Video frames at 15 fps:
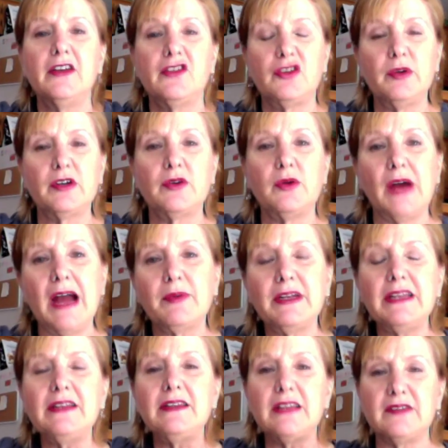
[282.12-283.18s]
And
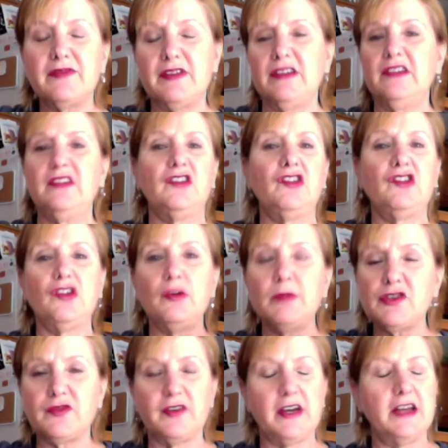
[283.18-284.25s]
so anyway, long story
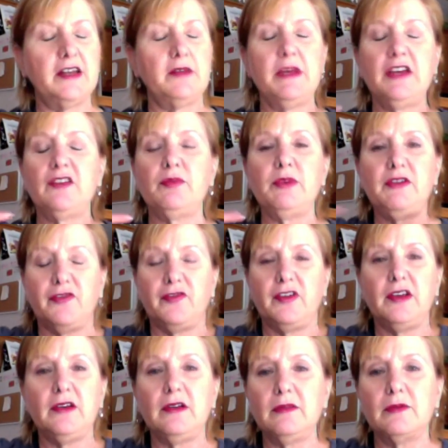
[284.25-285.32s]
short, I started to
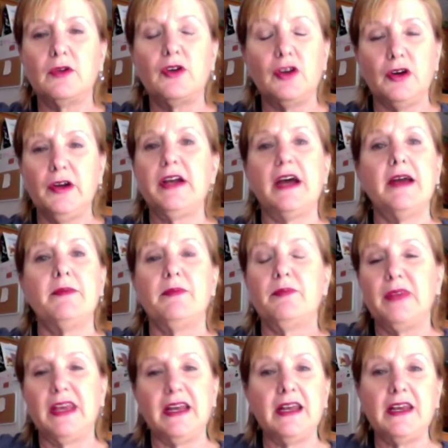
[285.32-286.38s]
think, gosh,
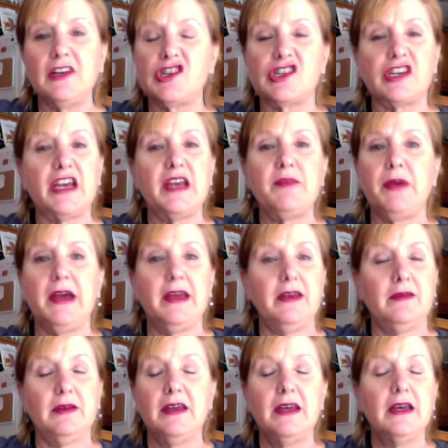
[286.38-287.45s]
if only I had
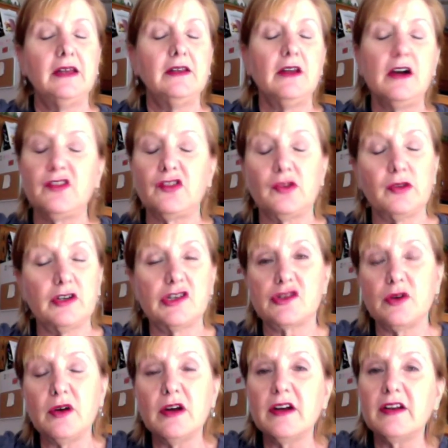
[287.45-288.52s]
found some way
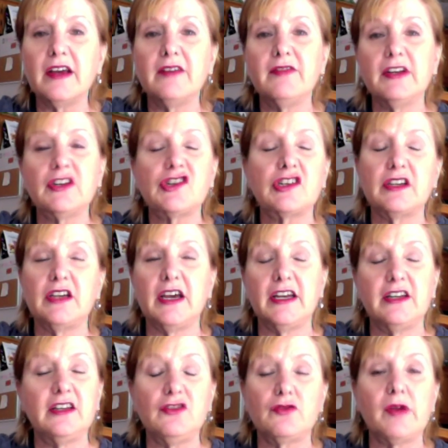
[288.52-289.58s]
to, I really
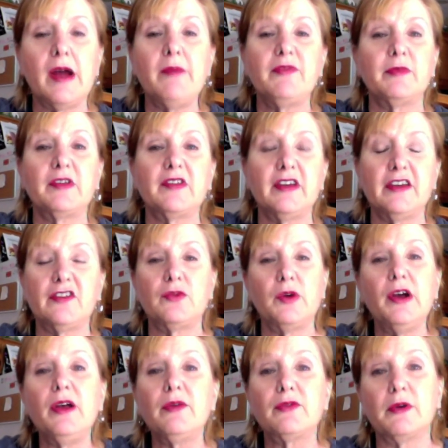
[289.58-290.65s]
love this. It's so much
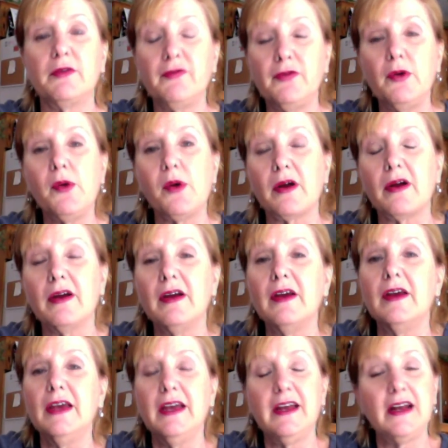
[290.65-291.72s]
fun. It makes me
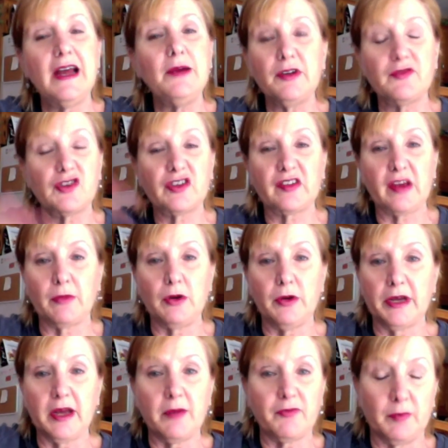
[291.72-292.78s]
feel good. I'm
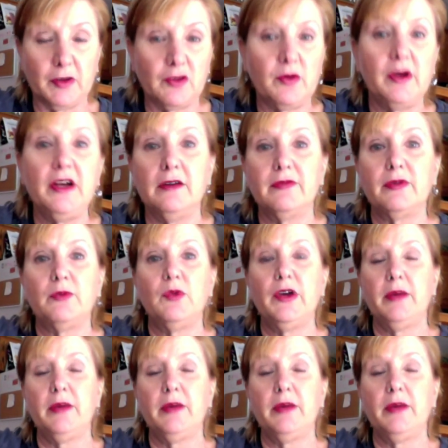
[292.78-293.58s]
getting in shape.